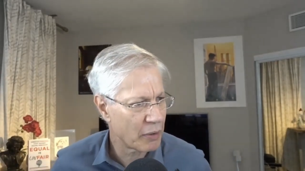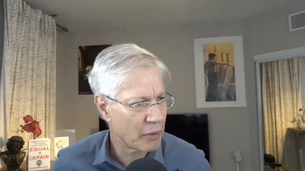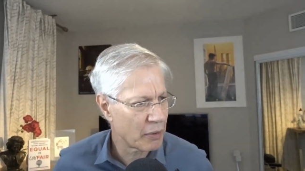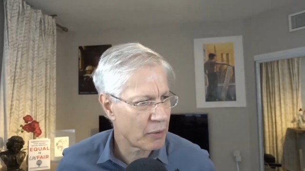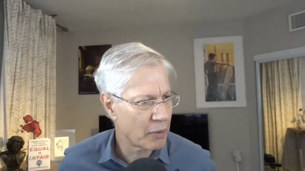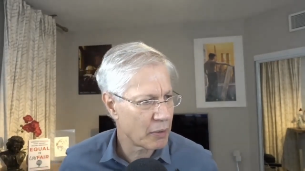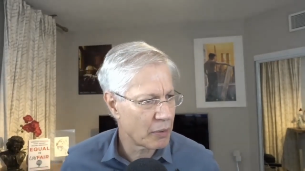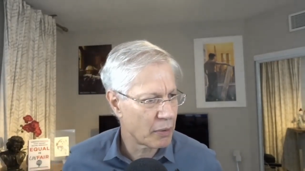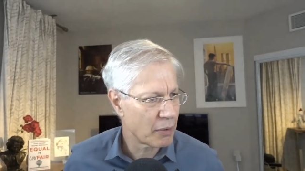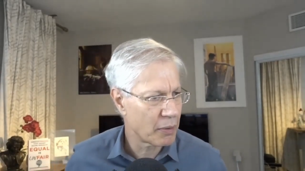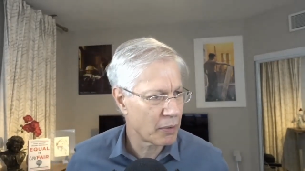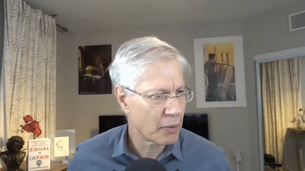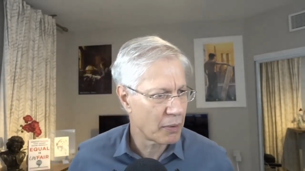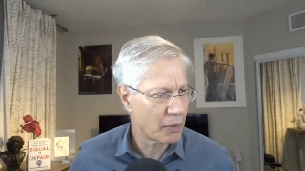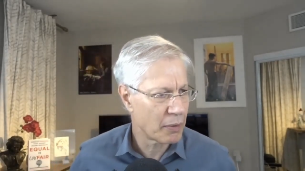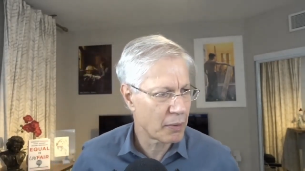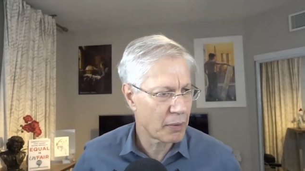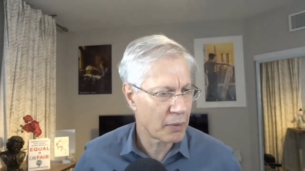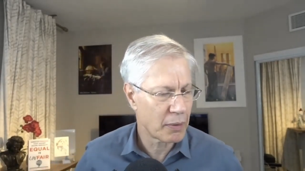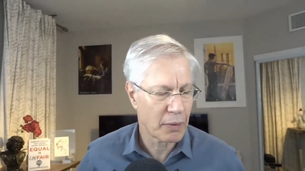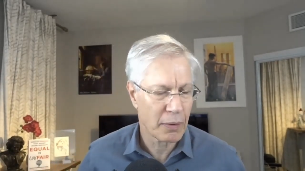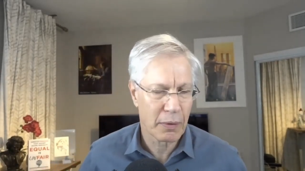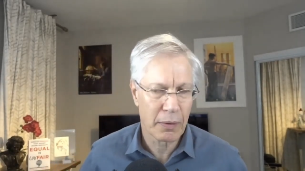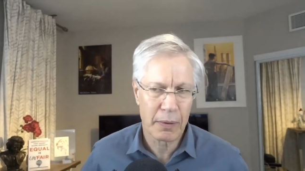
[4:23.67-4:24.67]

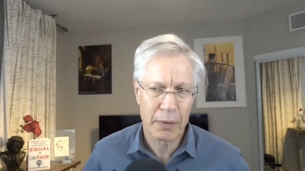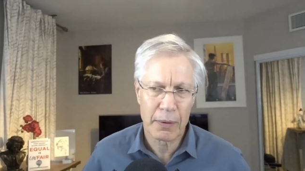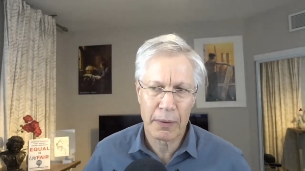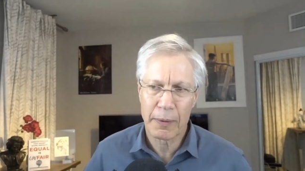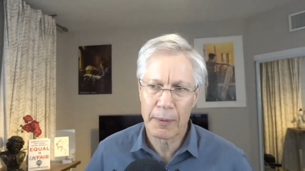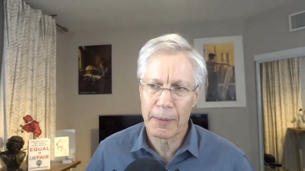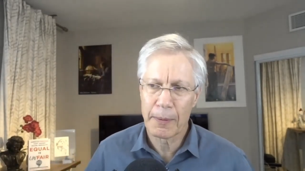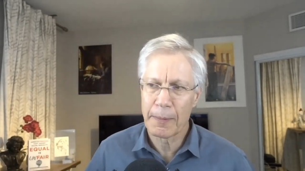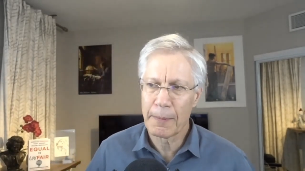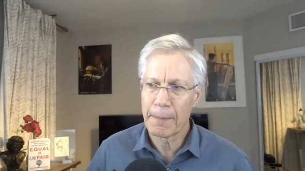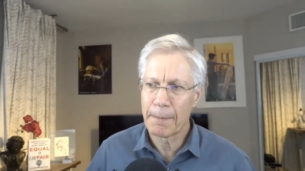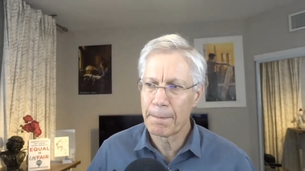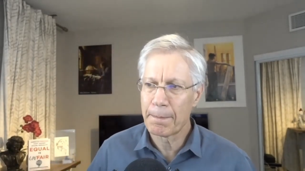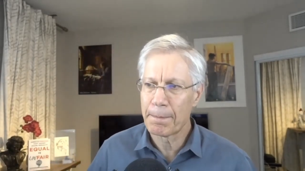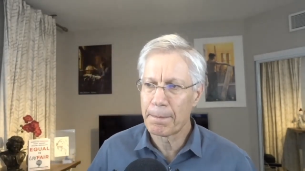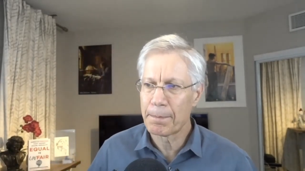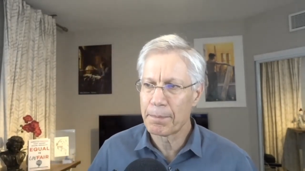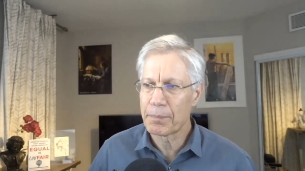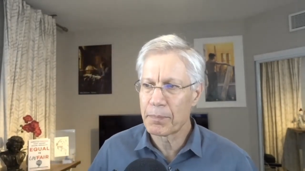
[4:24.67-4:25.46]
Nothing is said.